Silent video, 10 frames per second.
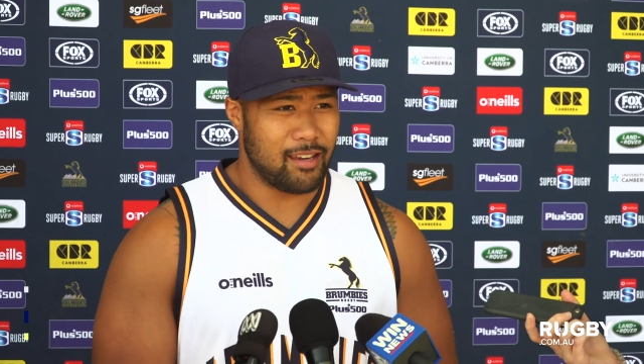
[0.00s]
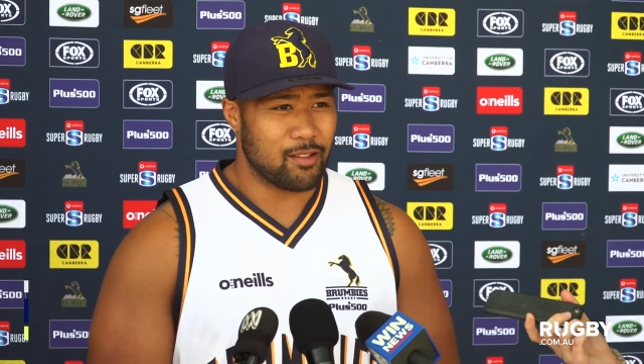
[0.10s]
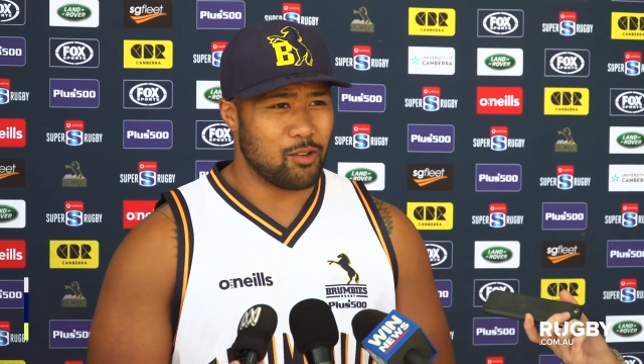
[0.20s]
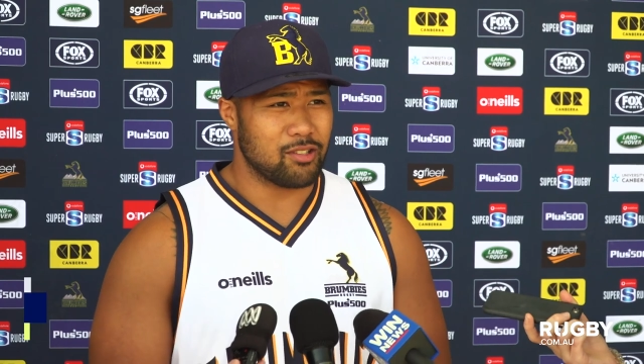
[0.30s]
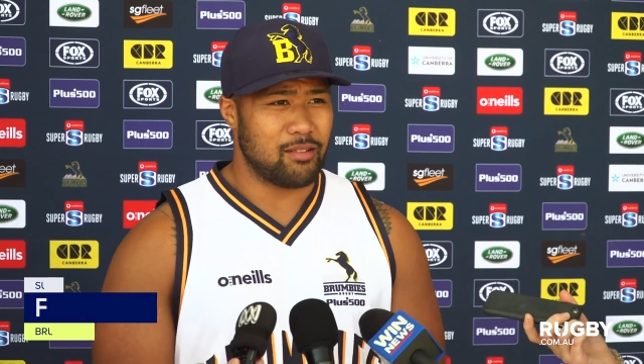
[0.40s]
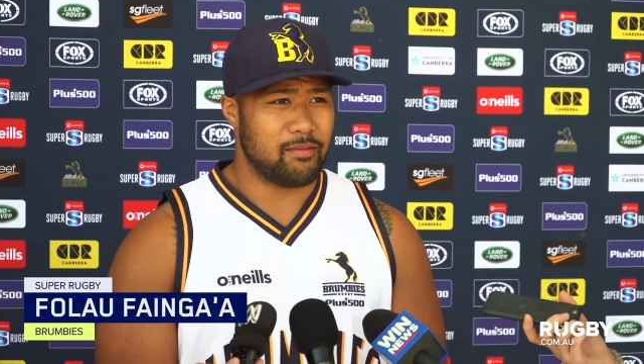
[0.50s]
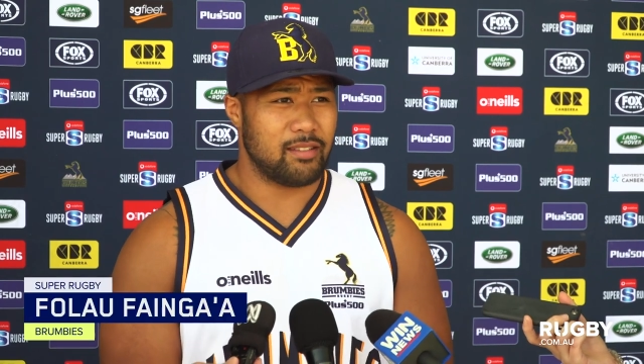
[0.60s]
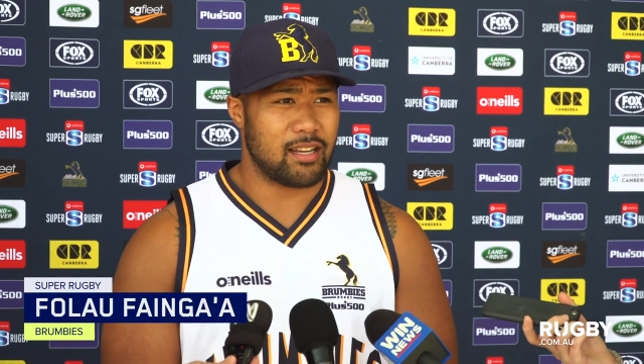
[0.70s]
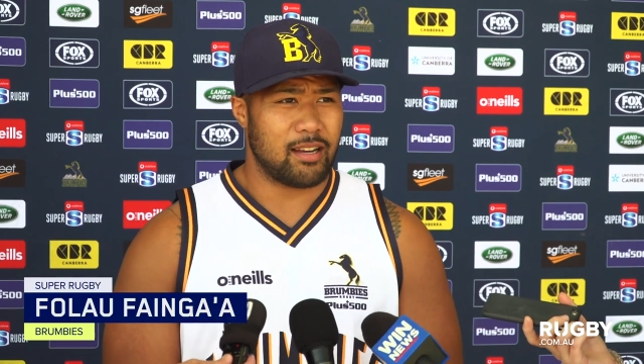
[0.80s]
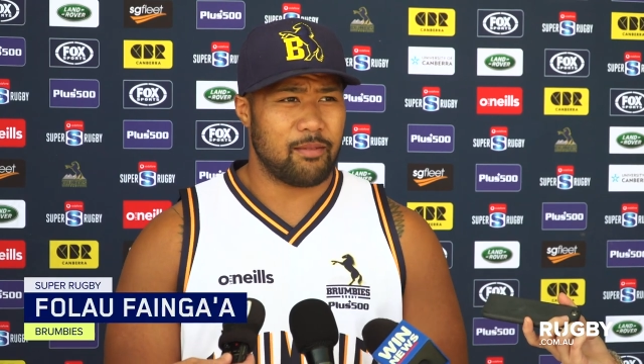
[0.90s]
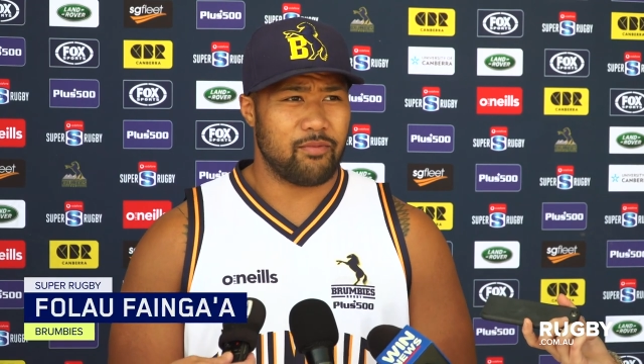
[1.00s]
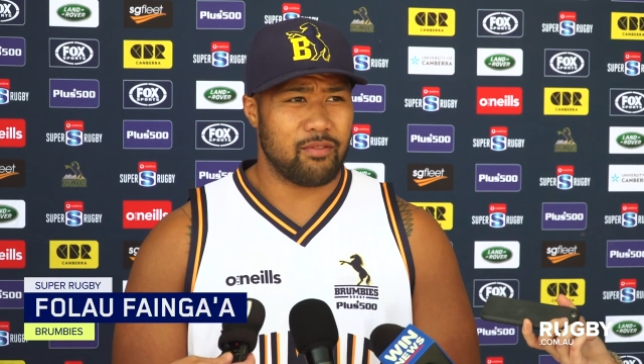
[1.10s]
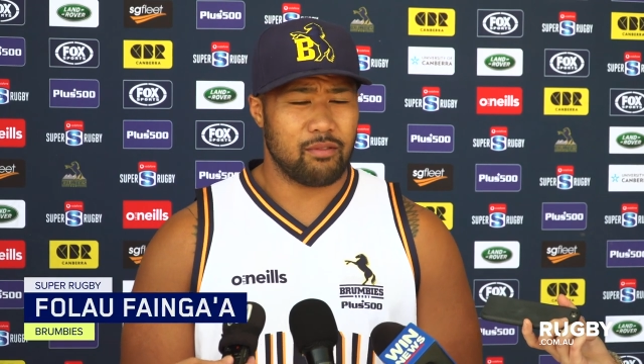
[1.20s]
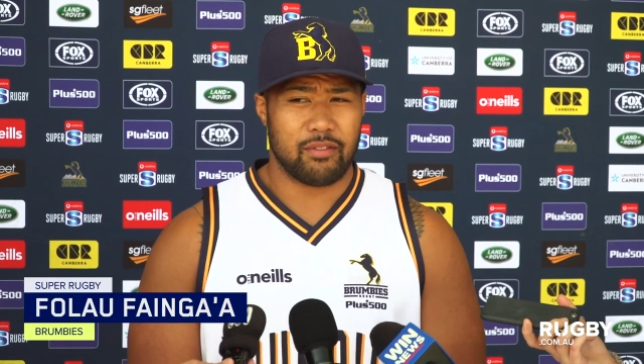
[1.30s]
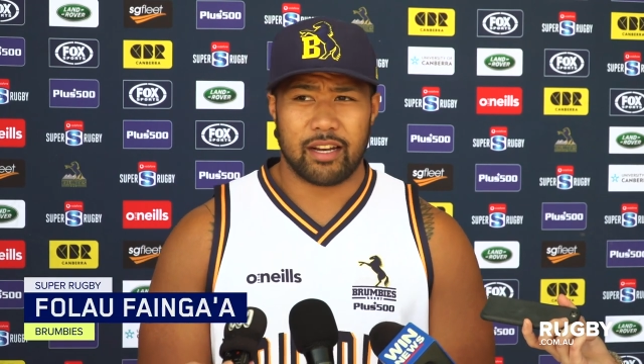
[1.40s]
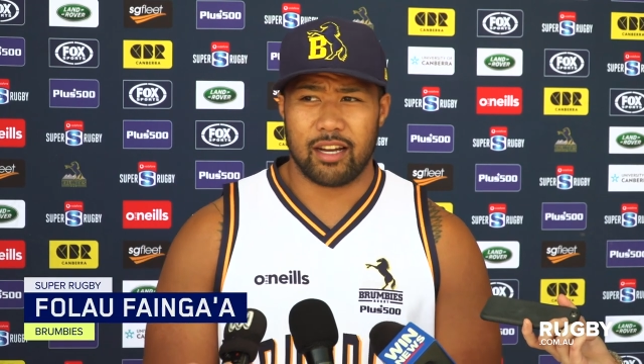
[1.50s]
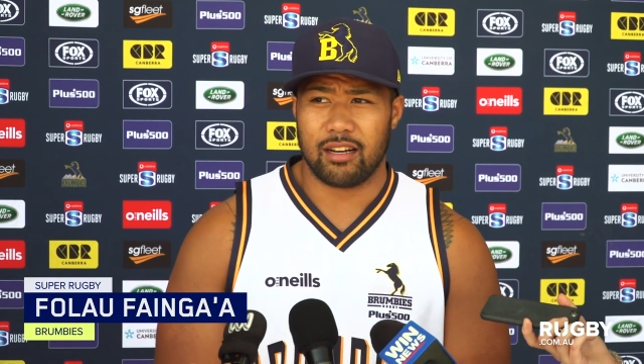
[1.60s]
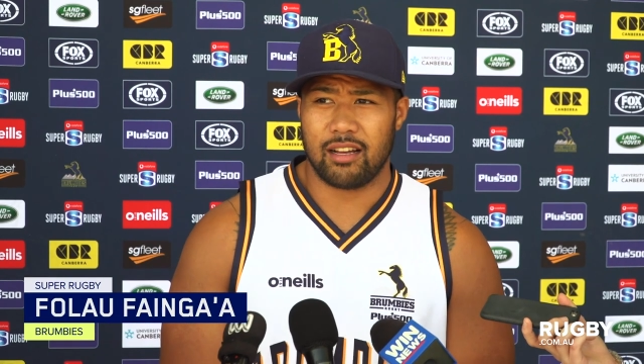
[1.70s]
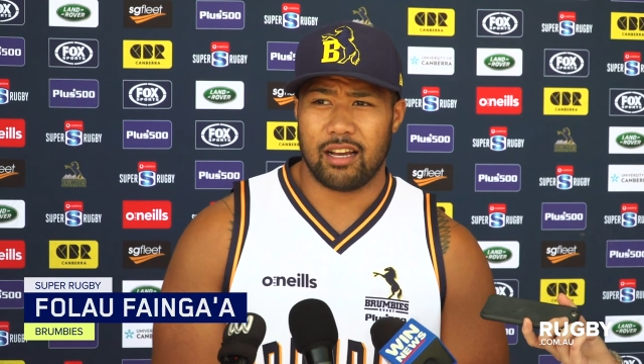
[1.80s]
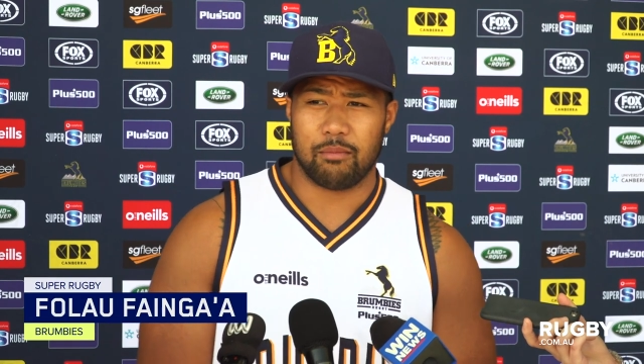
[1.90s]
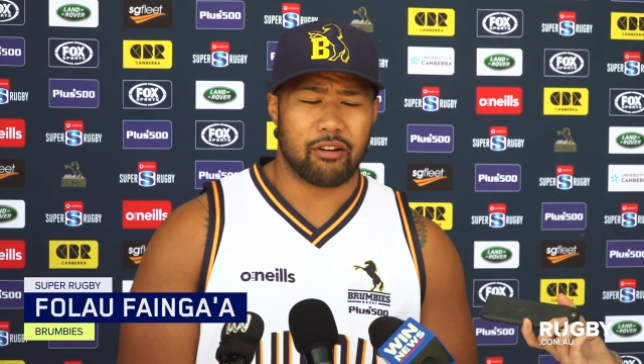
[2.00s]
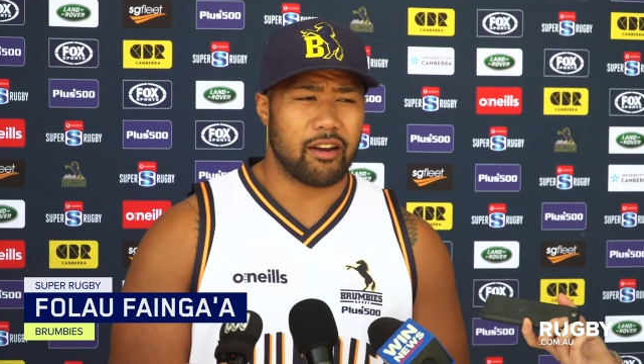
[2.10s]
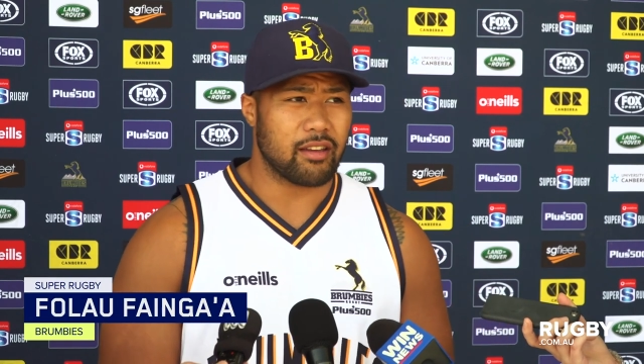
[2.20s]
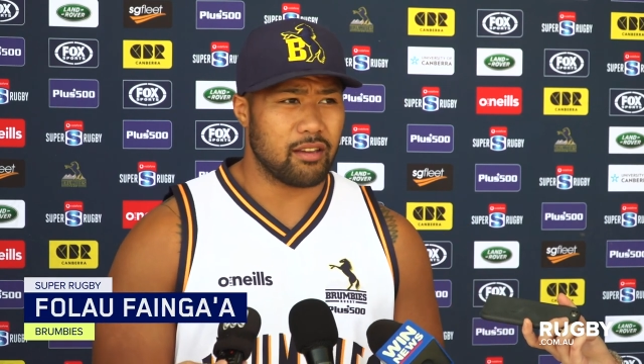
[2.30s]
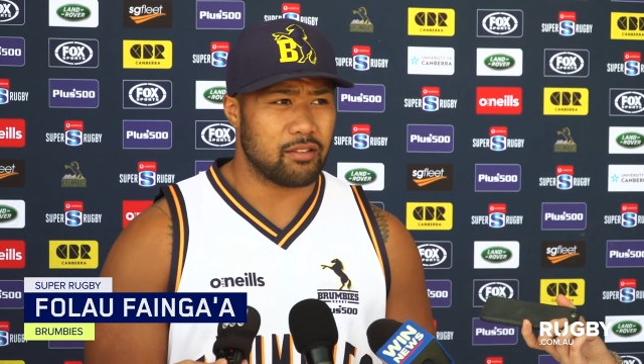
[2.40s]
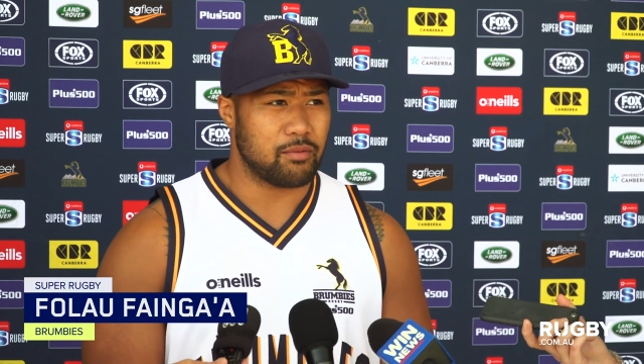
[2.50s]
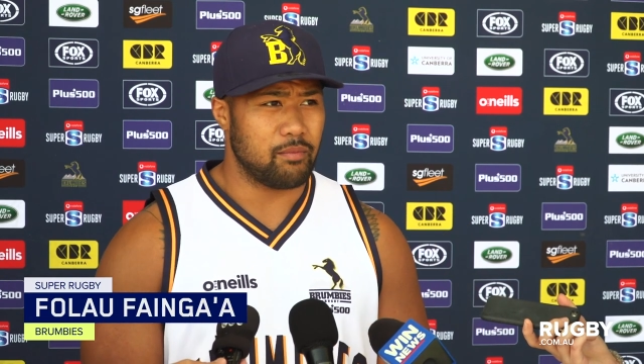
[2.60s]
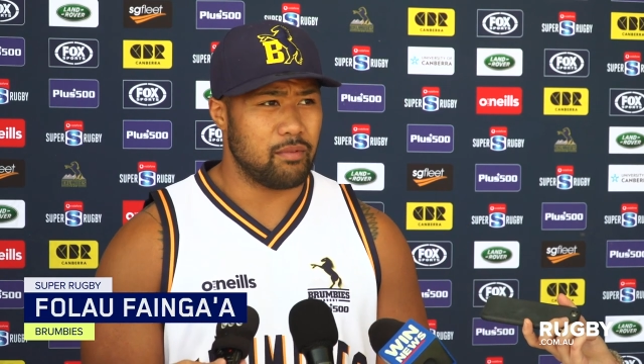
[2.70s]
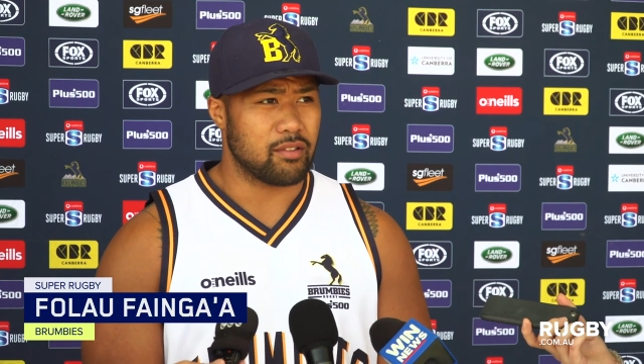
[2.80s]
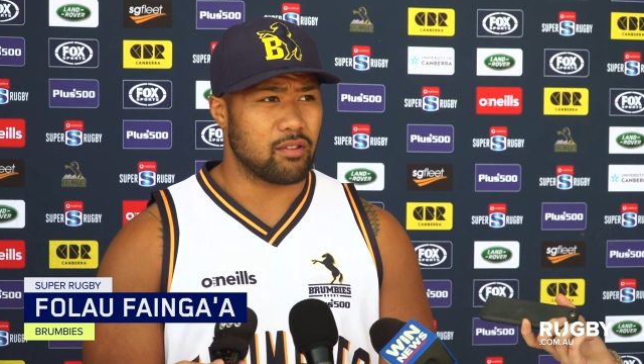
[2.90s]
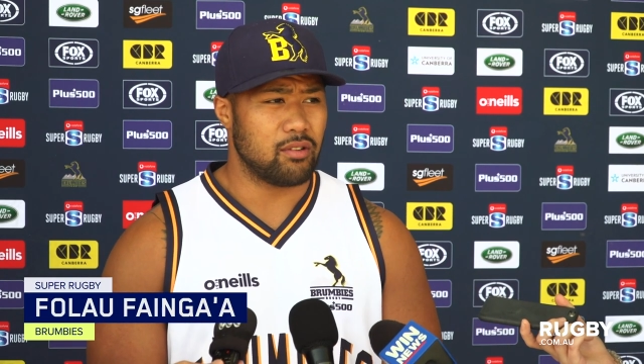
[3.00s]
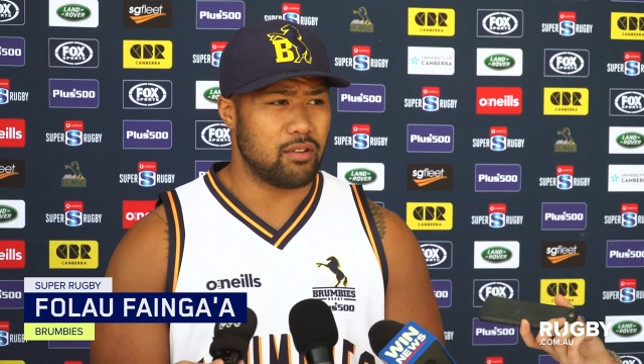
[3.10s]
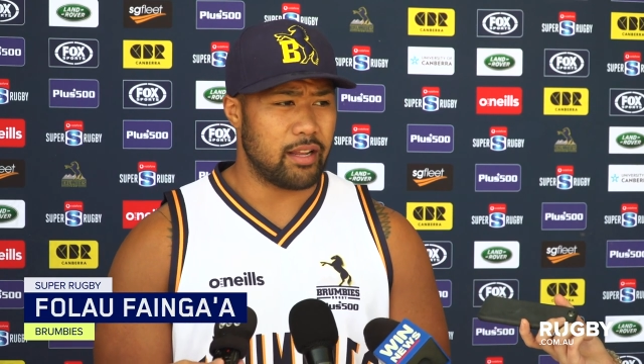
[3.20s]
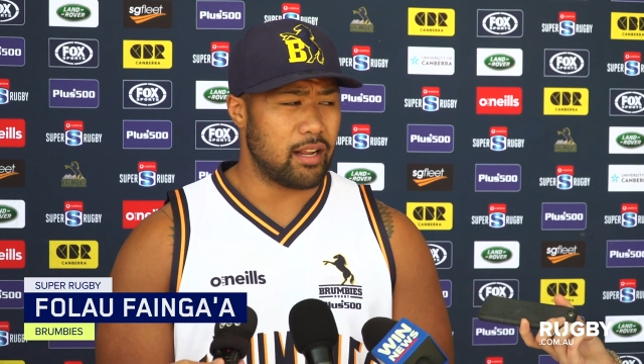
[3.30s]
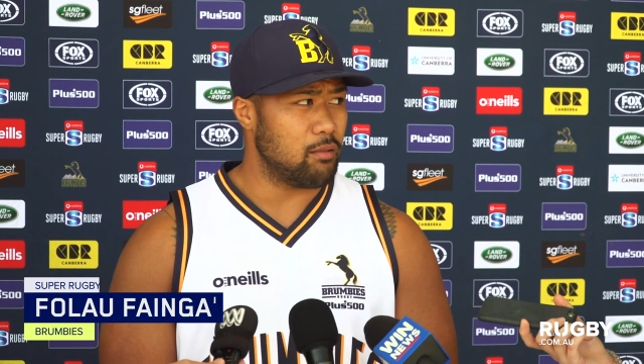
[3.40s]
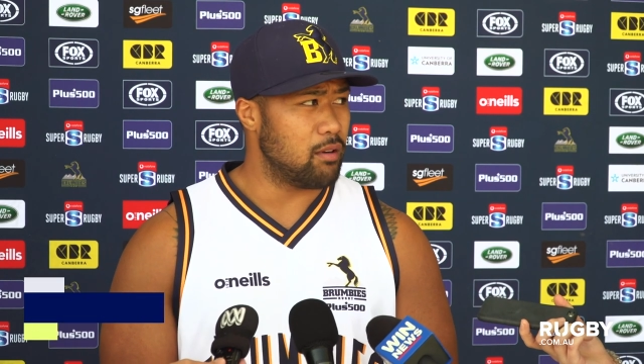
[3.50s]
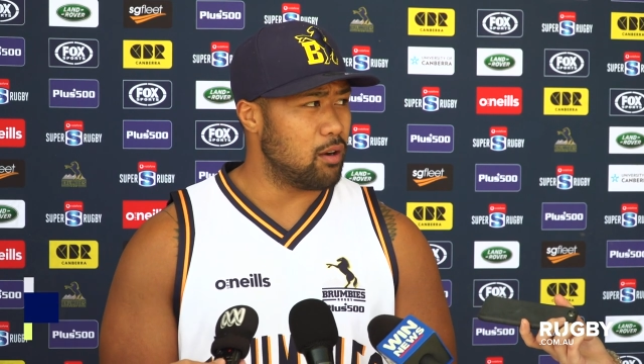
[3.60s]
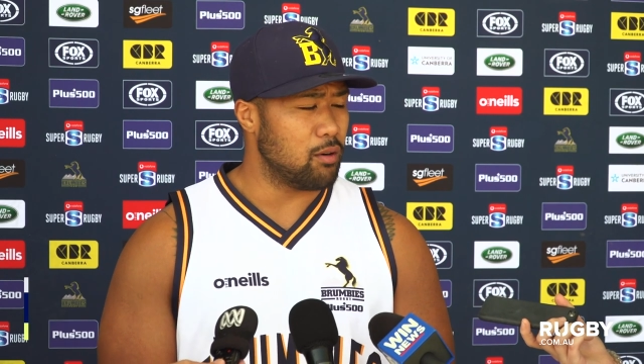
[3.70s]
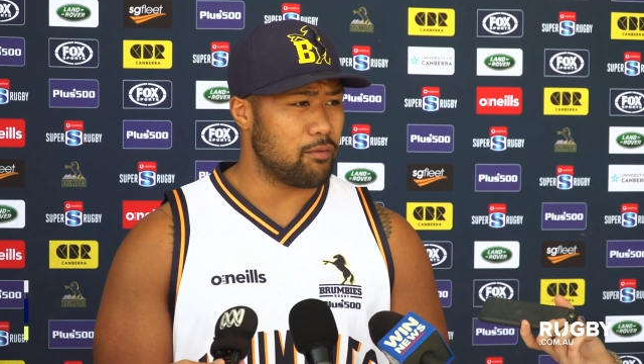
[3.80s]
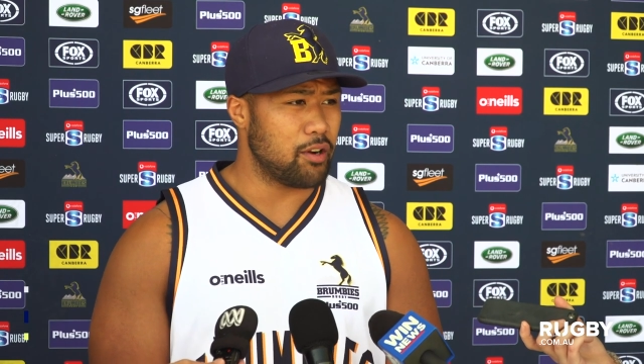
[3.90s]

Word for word: Yeah, it's awesome. Um, we've had our, our break. It's it's good, and uh, we're all